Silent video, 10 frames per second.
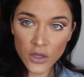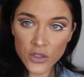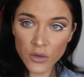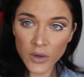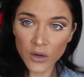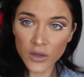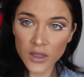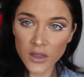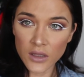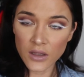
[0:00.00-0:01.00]
Do you know when I look
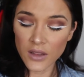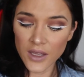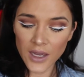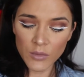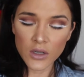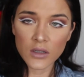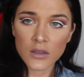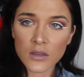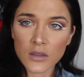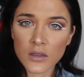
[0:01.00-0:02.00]
in the camera
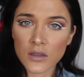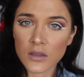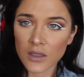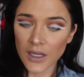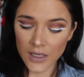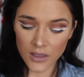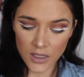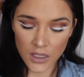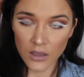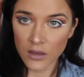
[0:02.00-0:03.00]
lens
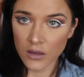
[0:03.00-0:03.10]
here